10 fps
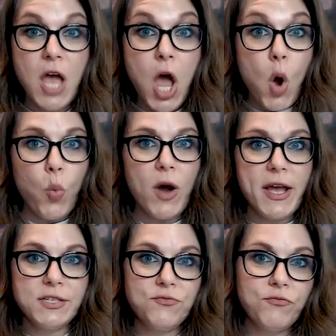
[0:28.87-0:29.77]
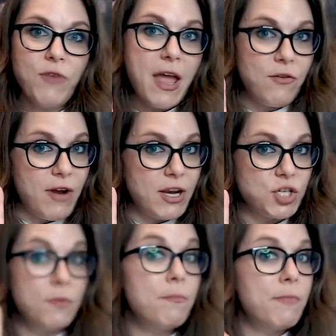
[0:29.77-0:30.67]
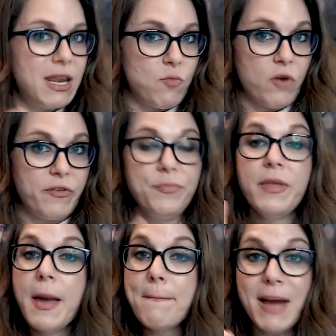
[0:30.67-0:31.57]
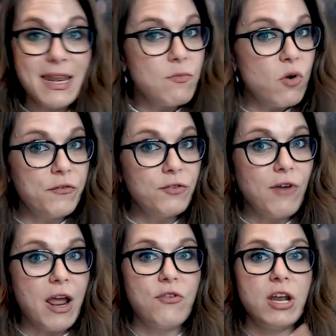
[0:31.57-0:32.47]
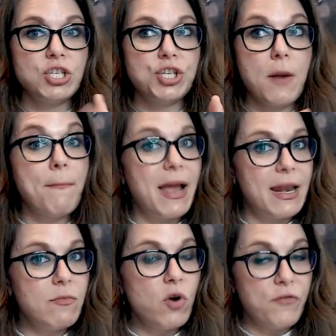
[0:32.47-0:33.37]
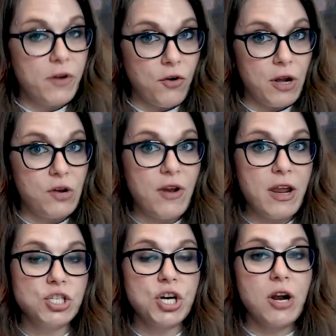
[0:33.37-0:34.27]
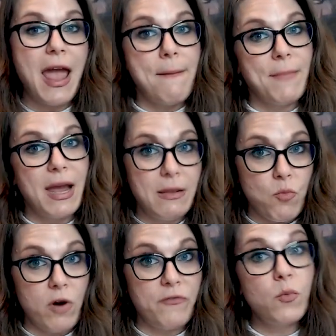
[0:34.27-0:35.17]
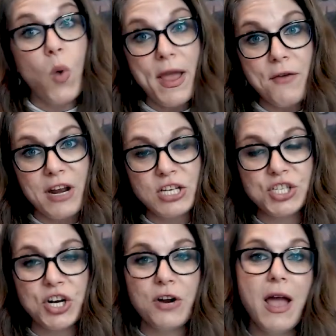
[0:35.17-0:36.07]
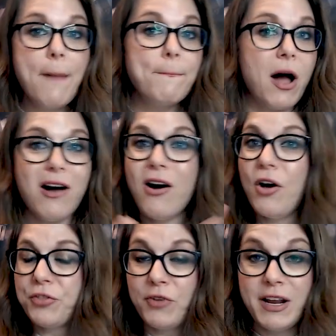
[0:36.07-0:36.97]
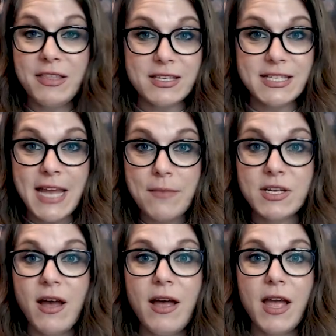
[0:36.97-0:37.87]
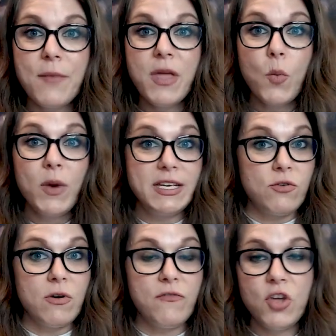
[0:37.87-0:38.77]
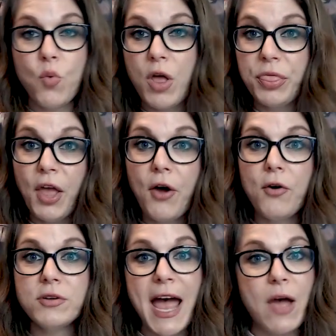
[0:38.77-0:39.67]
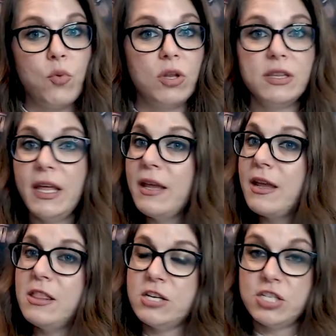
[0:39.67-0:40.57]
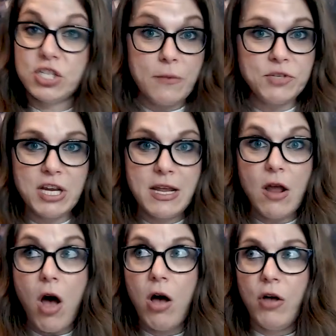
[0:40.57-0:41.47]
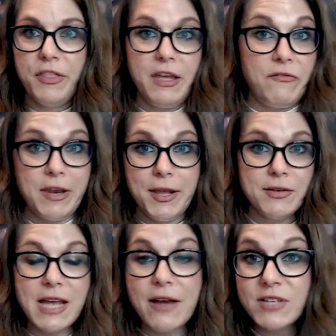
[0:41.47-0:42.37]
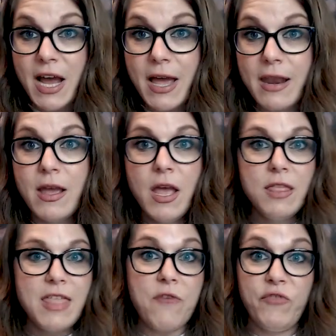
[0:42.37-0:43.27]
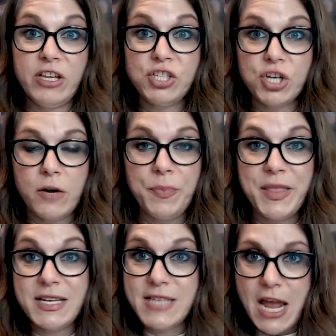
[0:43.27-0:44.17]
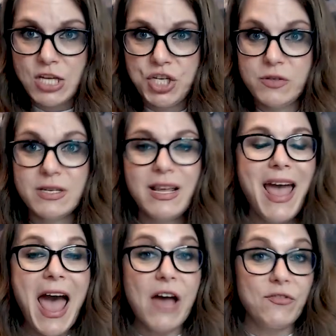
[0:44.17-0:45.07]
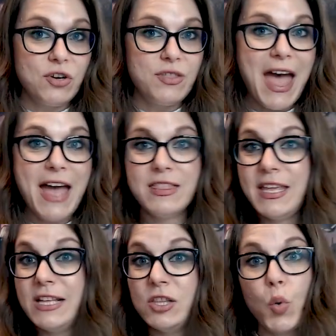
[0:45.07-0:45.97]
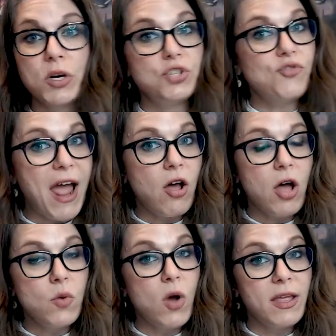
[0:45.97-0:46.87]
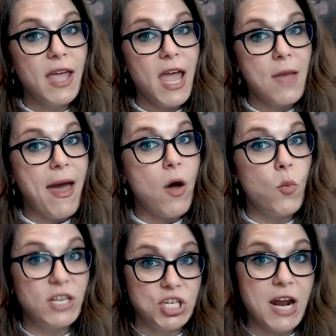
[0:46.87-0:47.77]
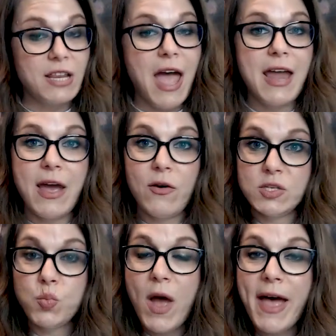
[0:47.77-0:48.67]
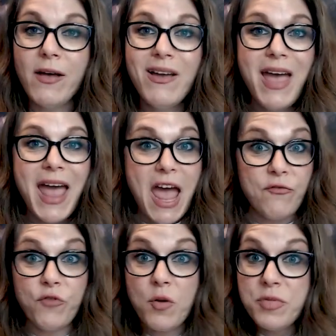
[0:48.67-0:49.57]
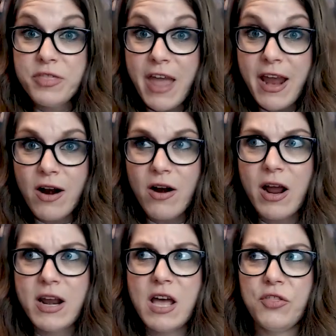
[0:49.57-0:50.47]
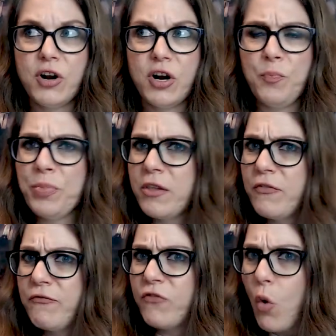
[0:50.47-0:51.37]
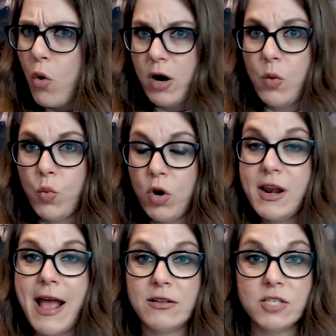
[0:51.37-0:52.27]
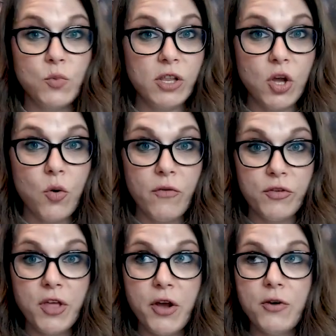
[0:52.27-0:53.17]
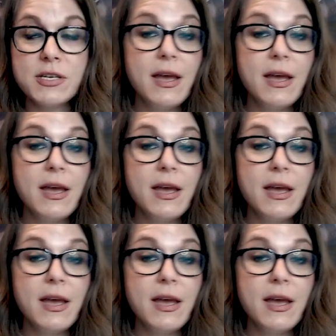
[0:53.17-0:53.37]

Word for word: was Red Ranger, Mighty Morphin, Mighty Morphin Red Ranger, Mighty Morphin Green Ranger, and Mighty Morphin White Ranger. Bought all three at the same time. We did a review on those. I will link in the description all the videos I've done that feature these statues. After that, the Lord Drakkon one came out. We checked that out as well. And from there, another four were announced. We'll go over those.